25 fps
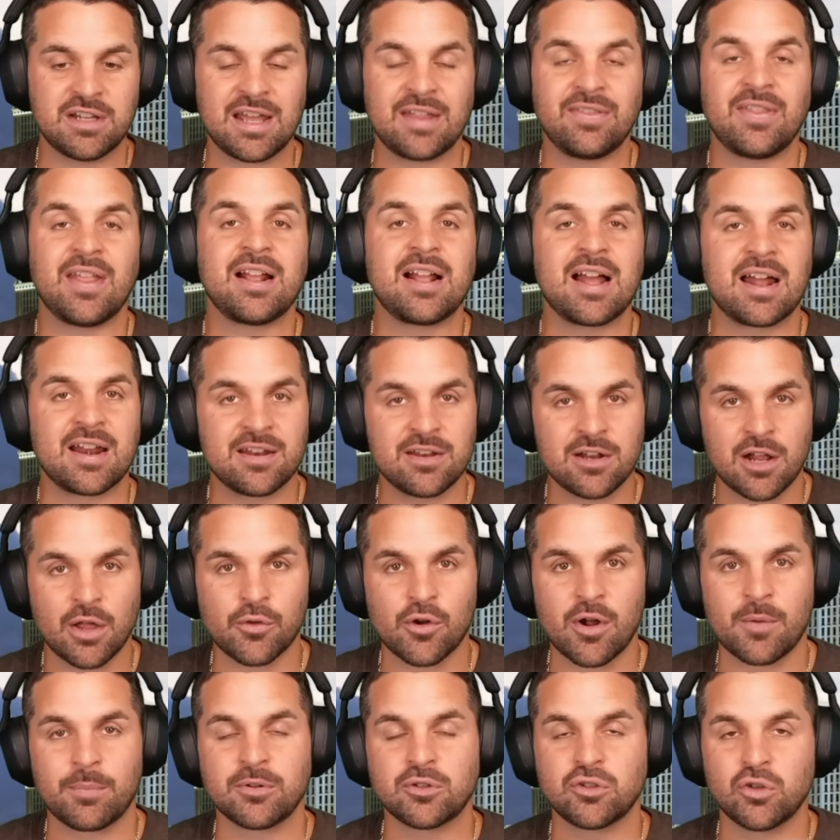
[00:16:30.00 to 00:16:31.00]
and then got
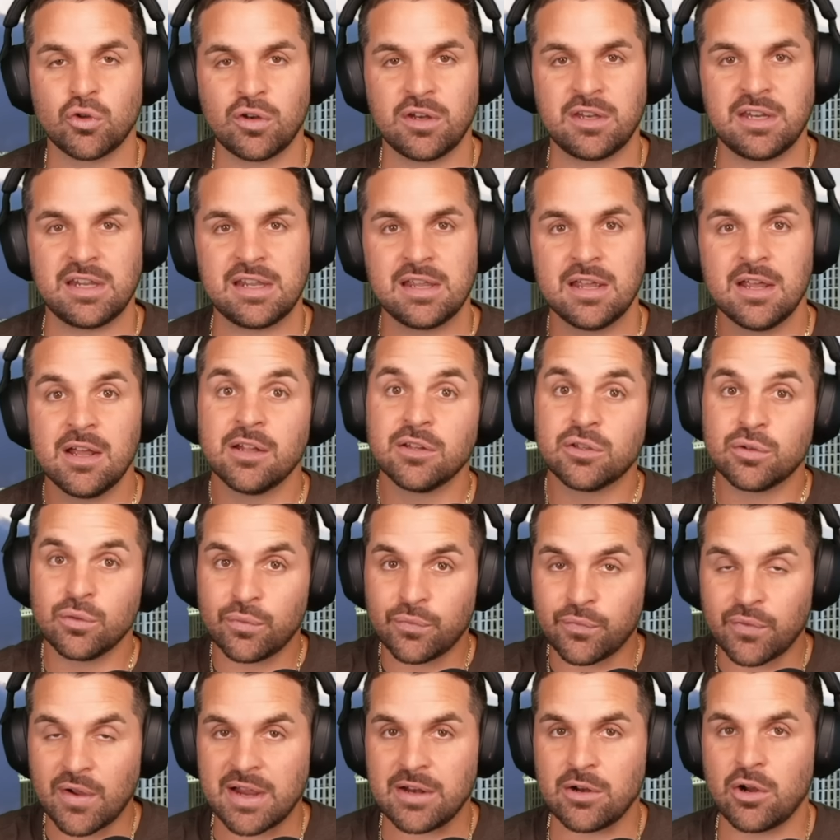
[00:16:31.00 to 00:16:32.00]
another opportunity to
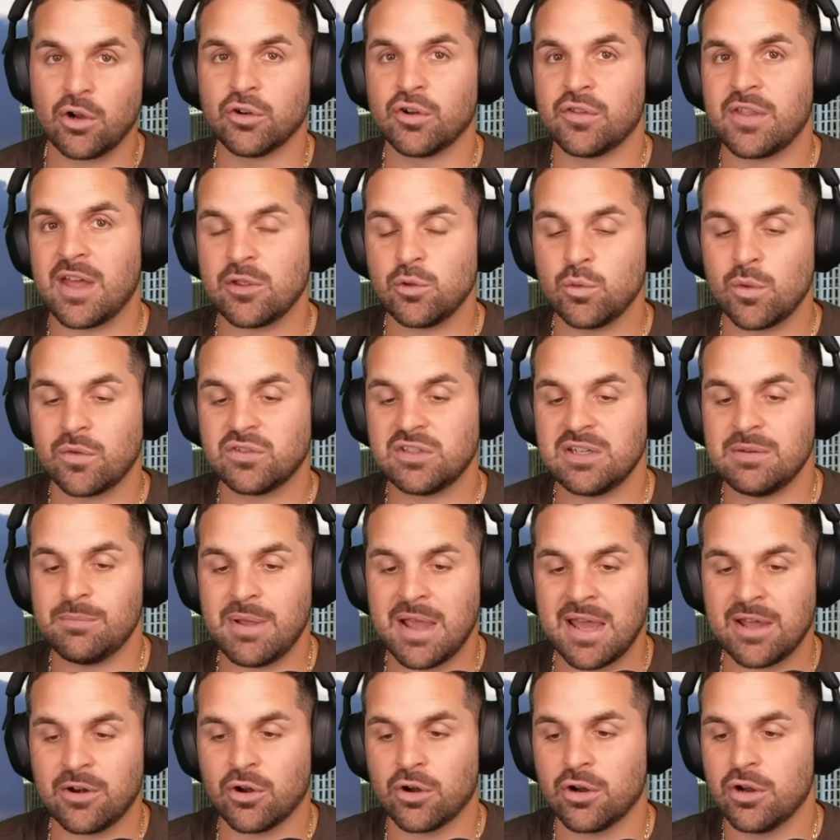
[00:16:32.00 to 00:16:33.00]
fight under that UFC
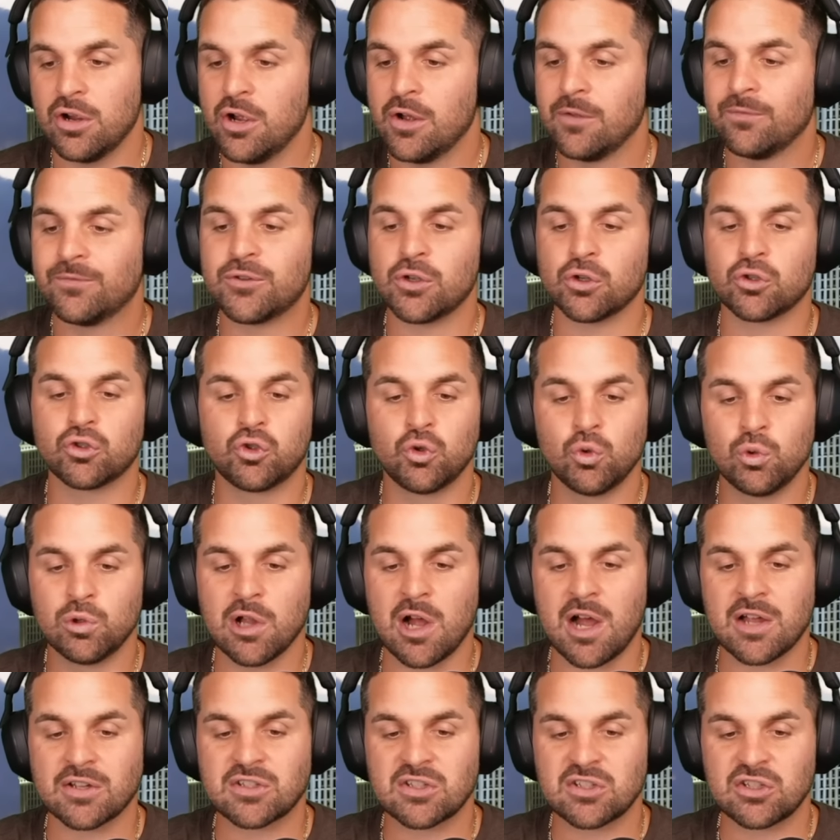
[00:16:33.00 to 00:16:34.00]
banner. Took two
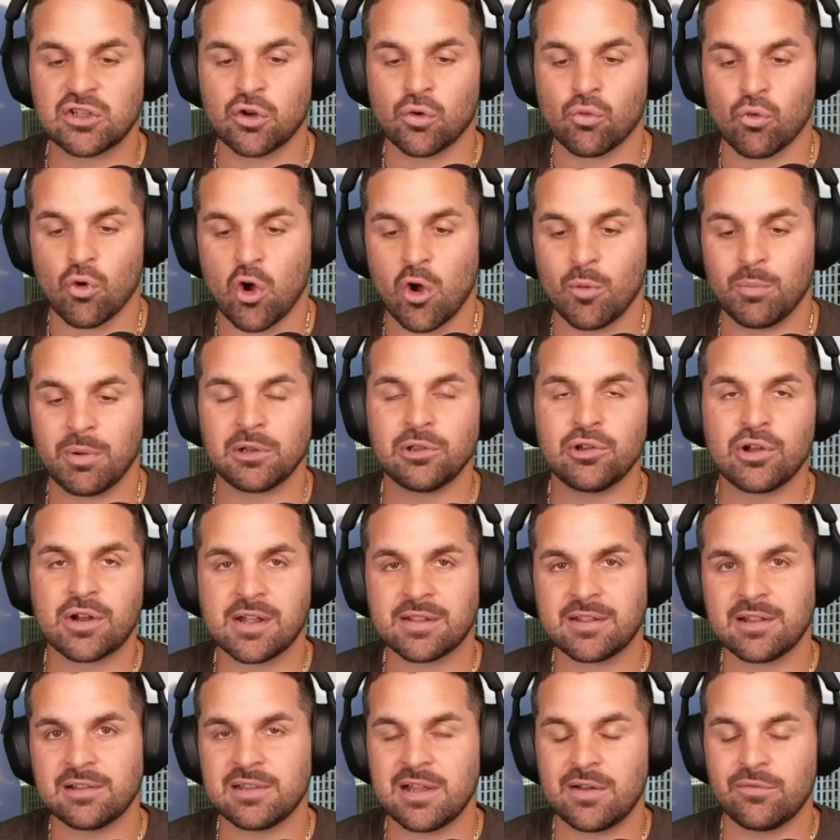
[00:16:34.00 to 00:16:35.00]
losses in a row, but look
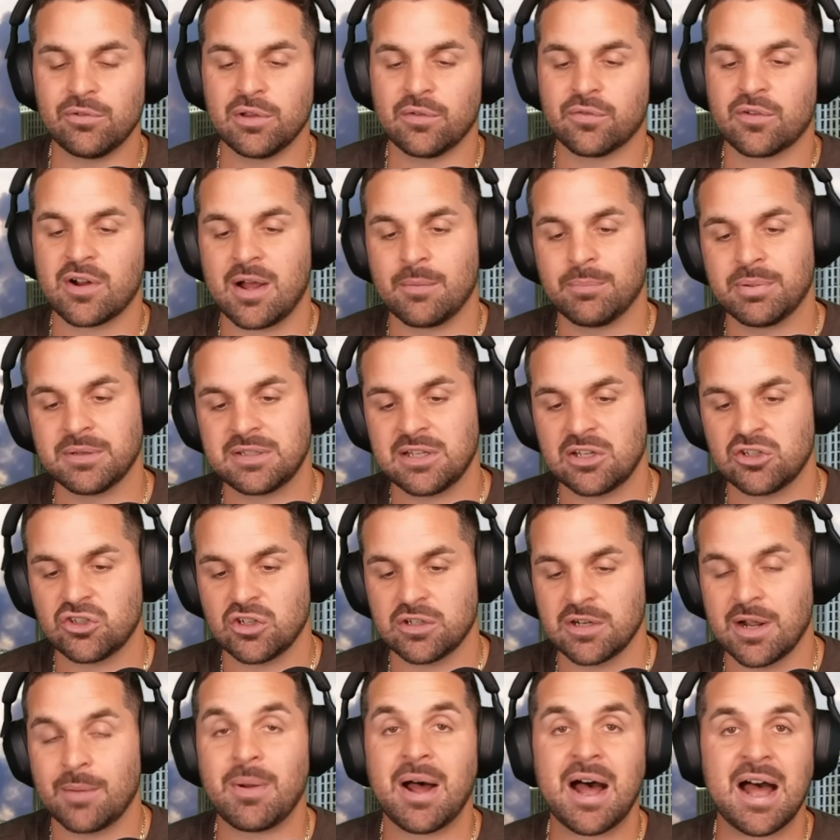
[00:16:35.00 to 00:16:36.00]
at the level of
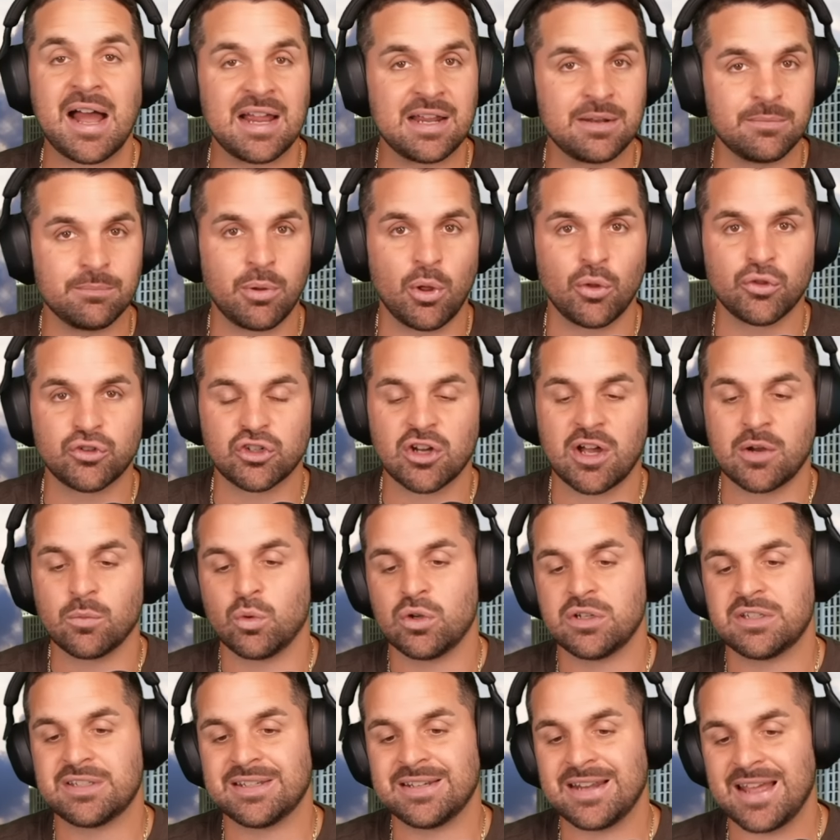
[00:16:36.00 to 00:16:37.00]
competition. I'm high on both Sean
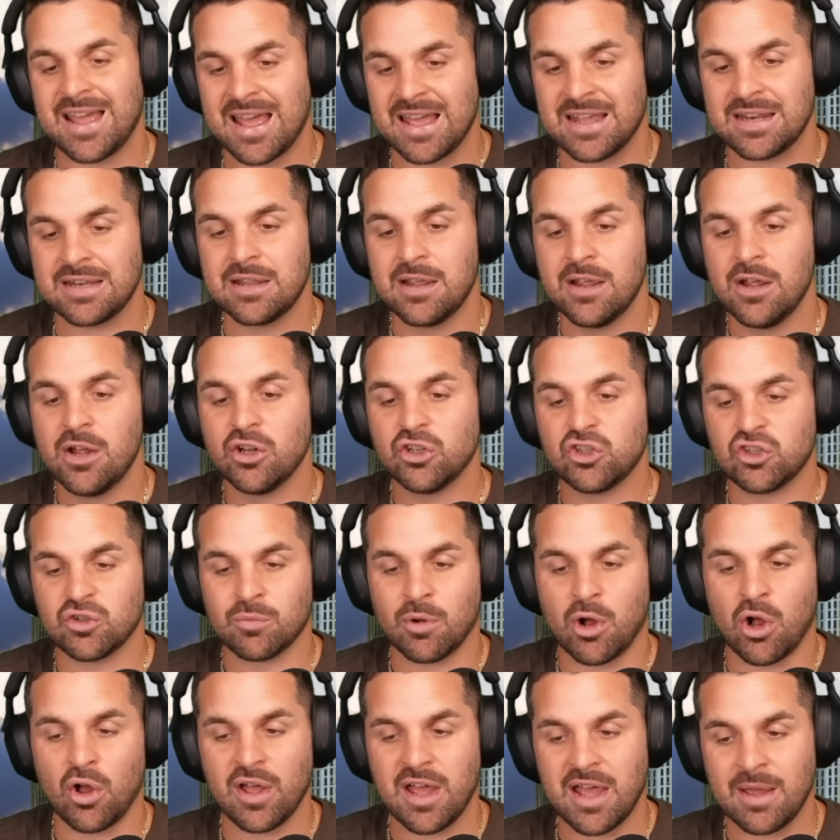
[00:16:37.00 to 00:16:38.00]
Woodson and
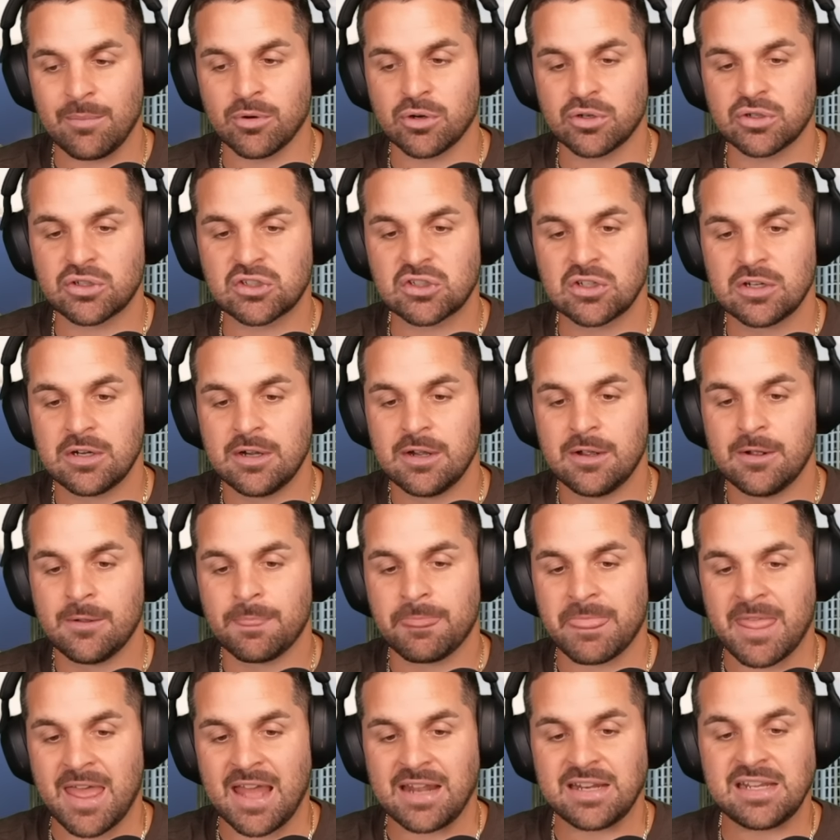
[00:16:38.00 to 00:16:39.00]
Jamal Emmers.
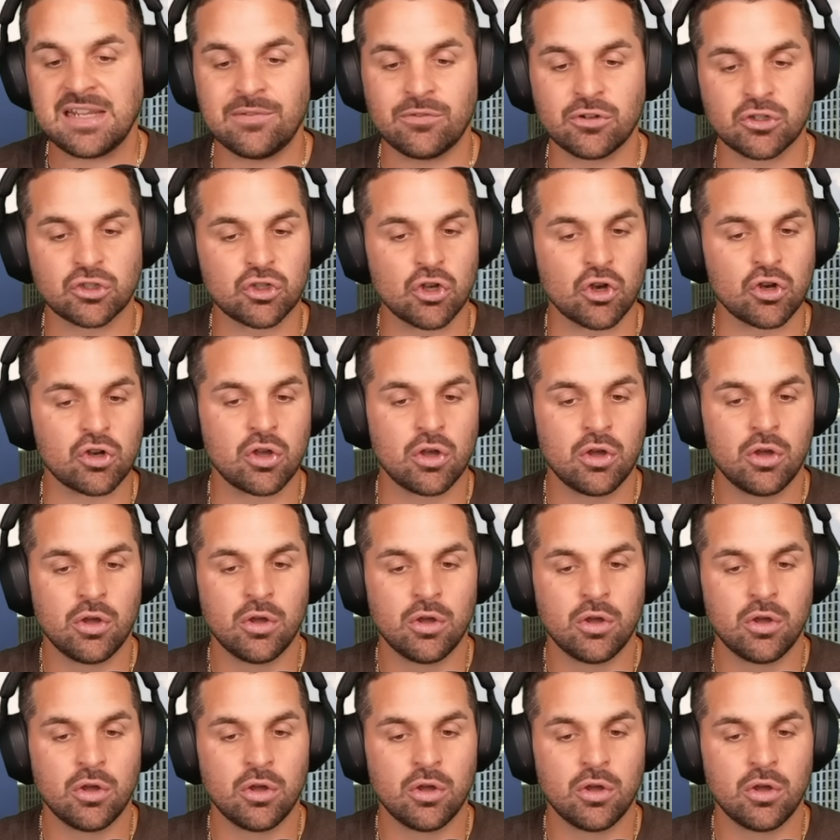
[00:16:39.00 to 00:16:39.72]
And he even took,